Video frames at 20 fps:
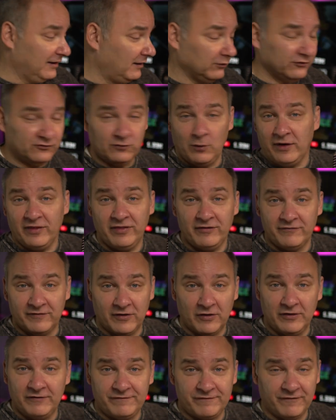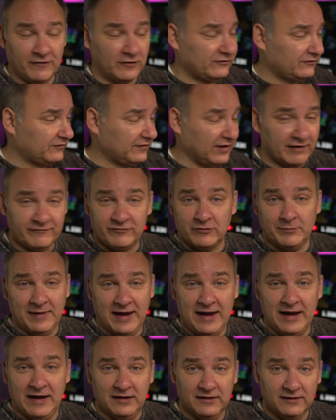And it was one of the very first ever
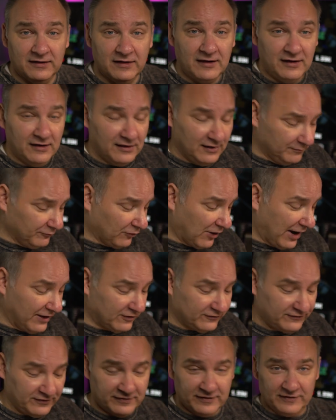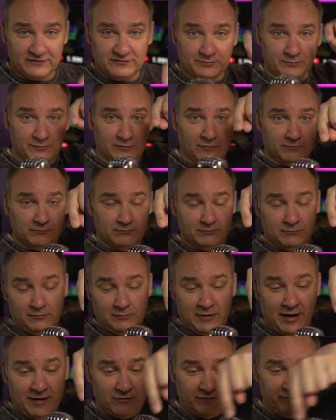made. Prior to this,
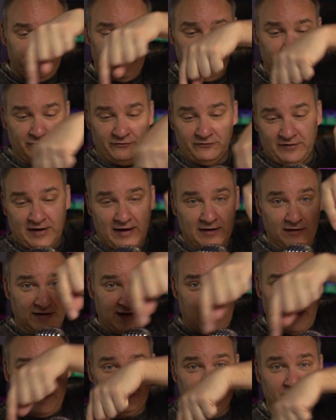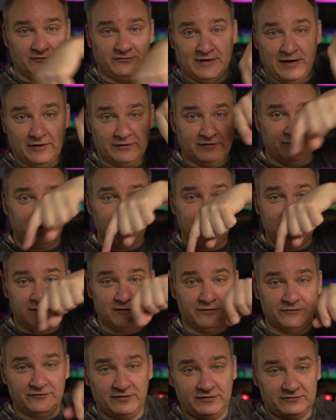microphones captured sound in
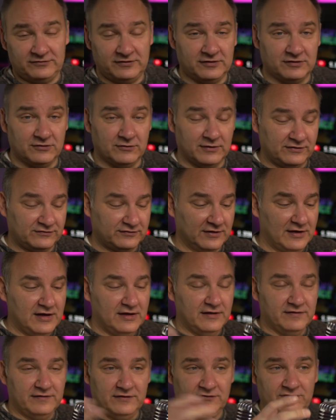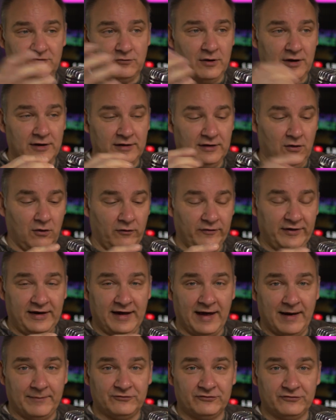360 degrees. This one only
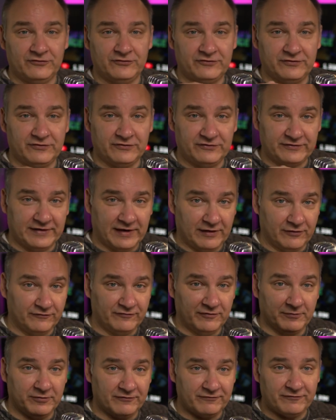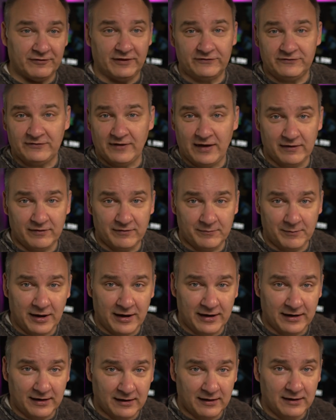captures the sound from the front side of the
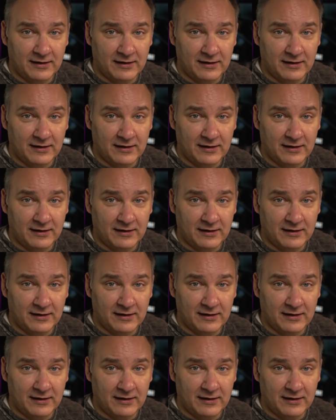mic.